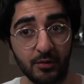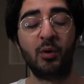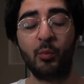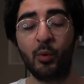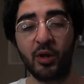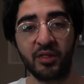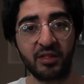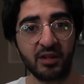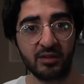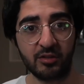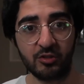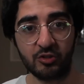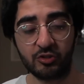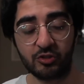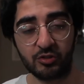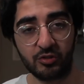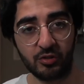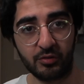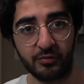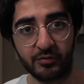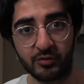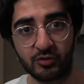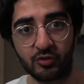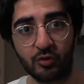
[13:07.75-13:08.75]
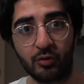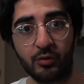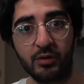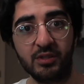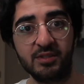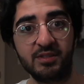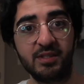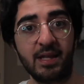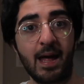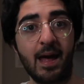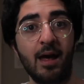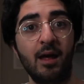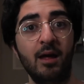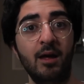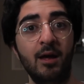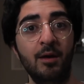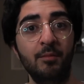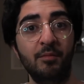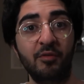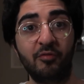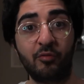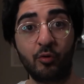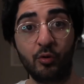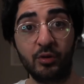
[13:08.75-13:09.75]
But one thing that you should do for sure is that
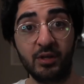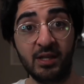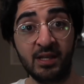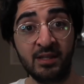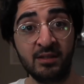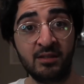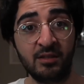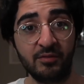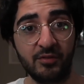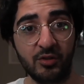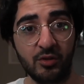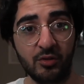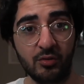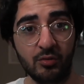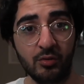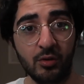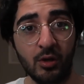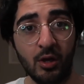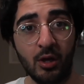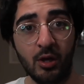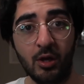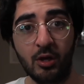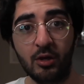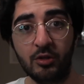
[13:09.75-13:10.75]
before an interview,